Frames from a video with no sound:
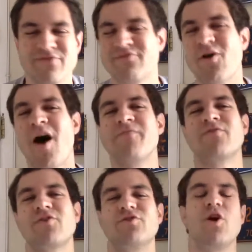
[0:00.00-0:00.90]

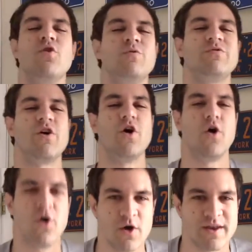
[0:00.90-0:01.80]
soft close
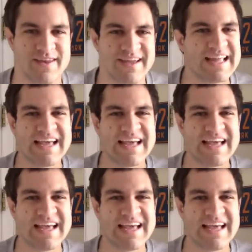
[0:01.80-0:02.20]
hood.